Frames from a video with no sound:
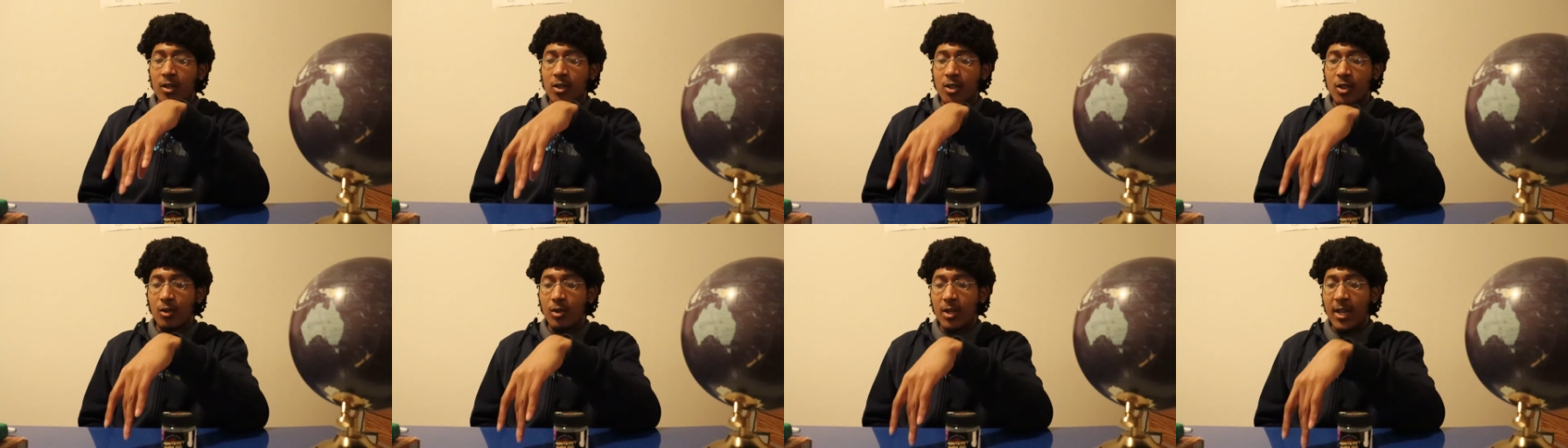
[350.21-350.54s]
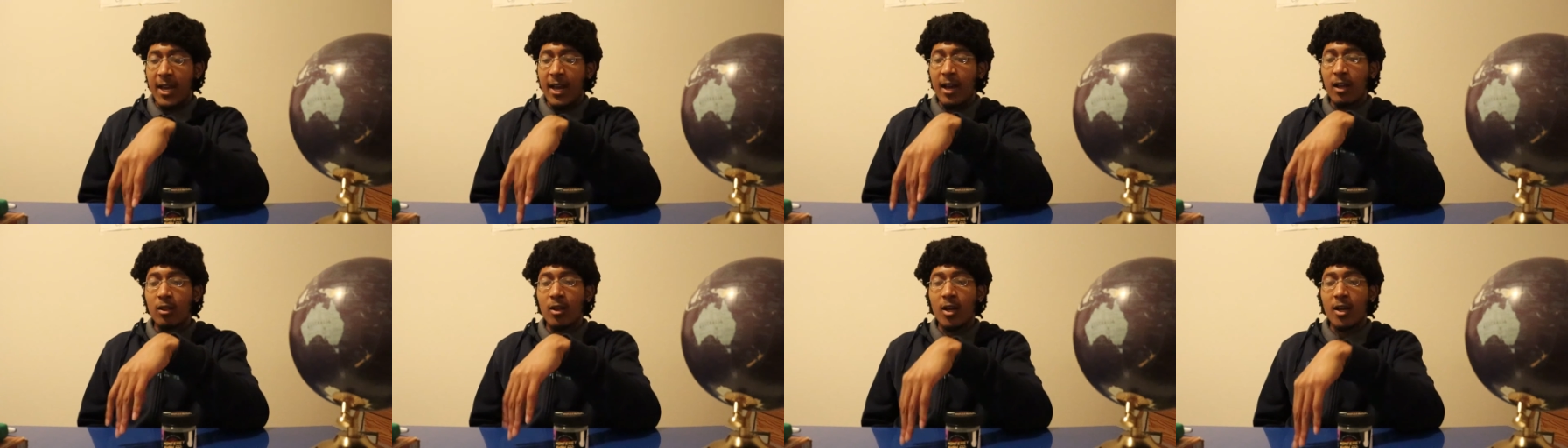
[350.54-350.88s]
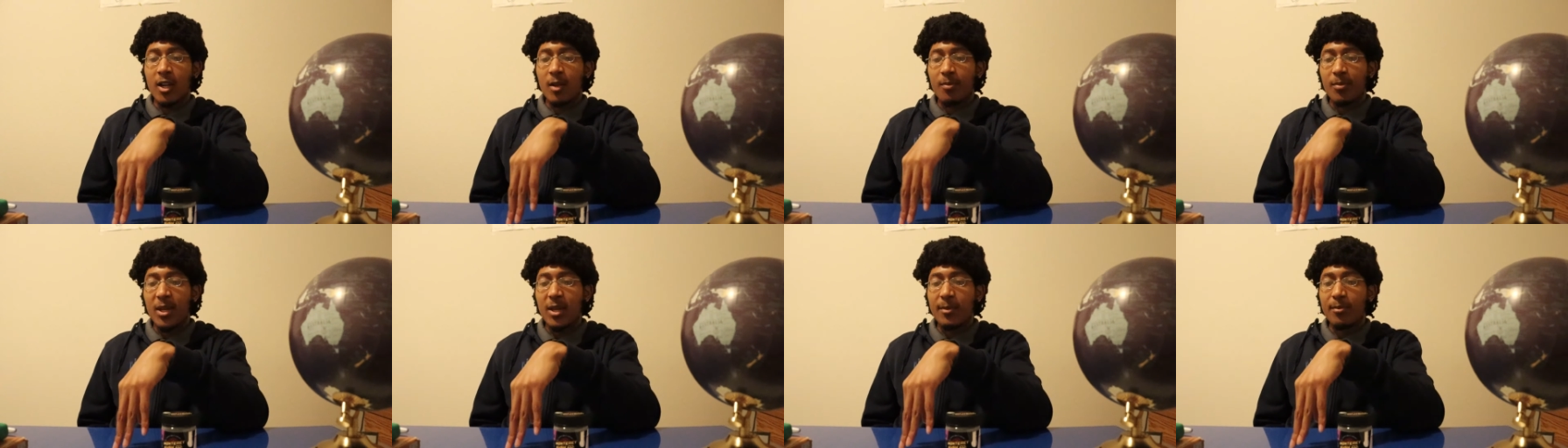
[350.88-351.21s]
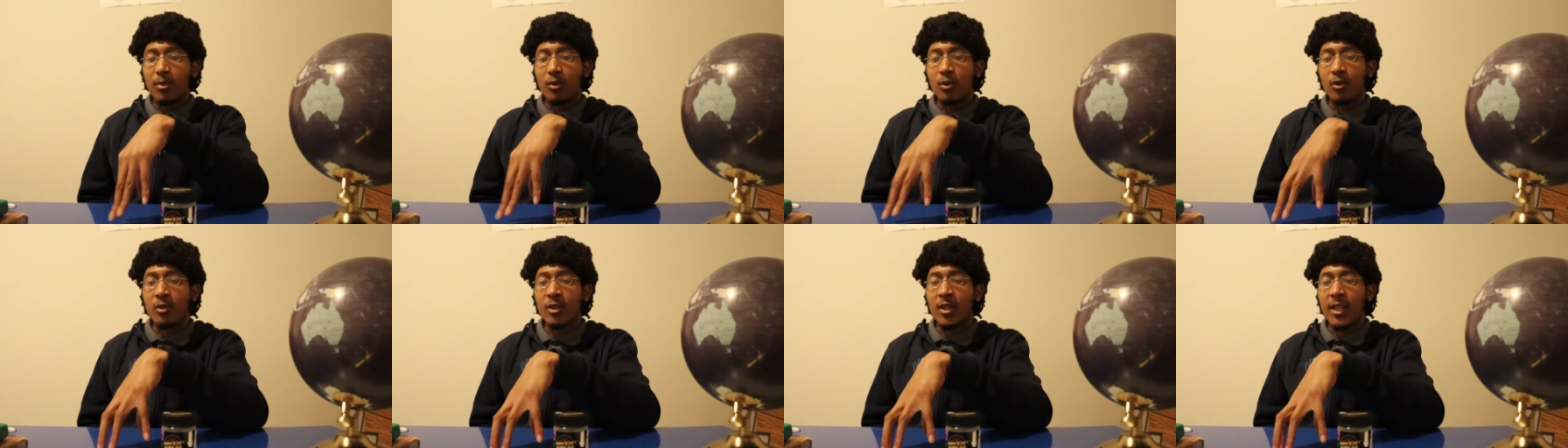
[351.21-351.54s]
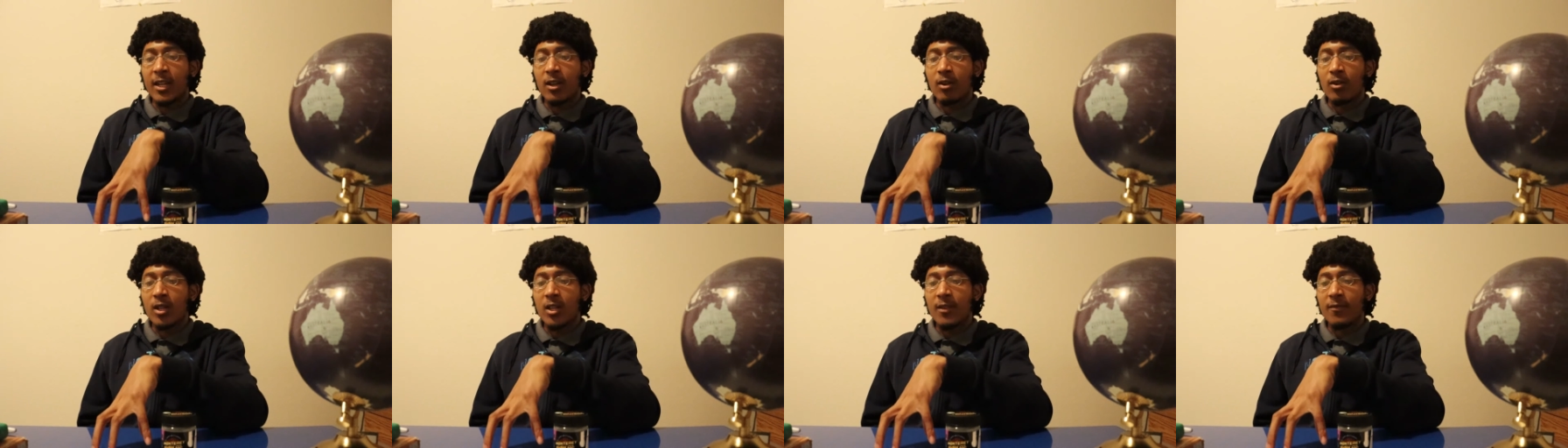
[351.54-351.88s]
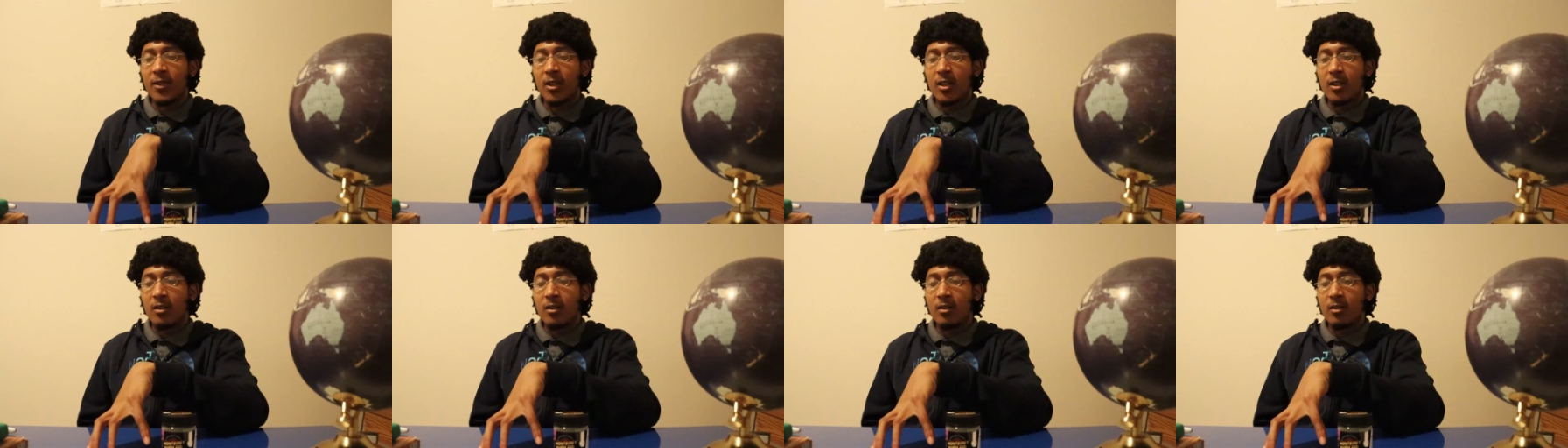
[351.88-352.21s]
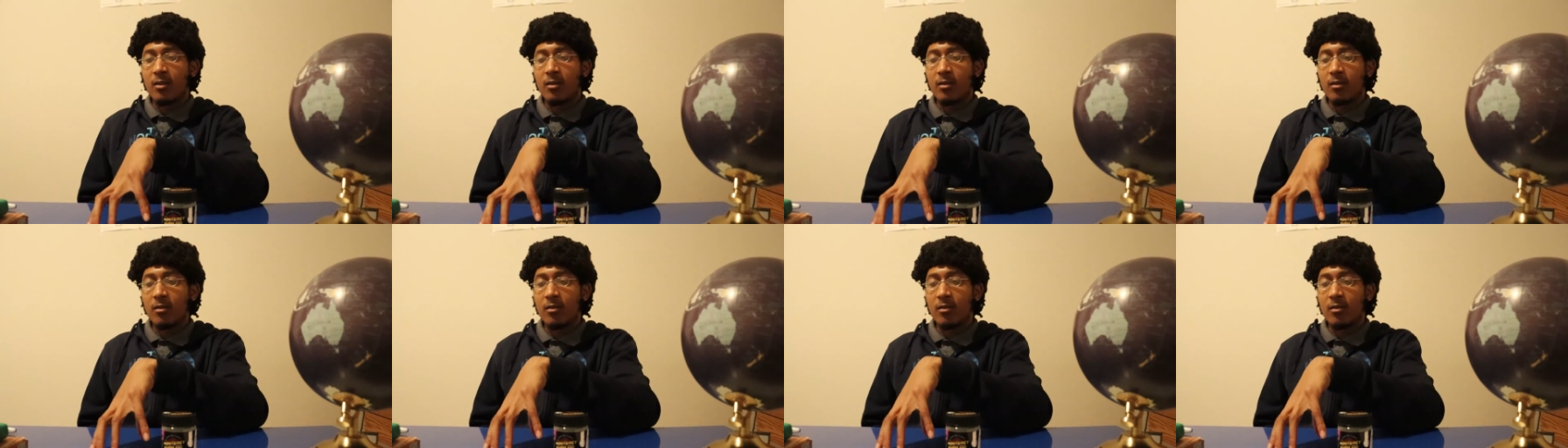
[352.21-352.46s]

so yeah a lot of people they don't even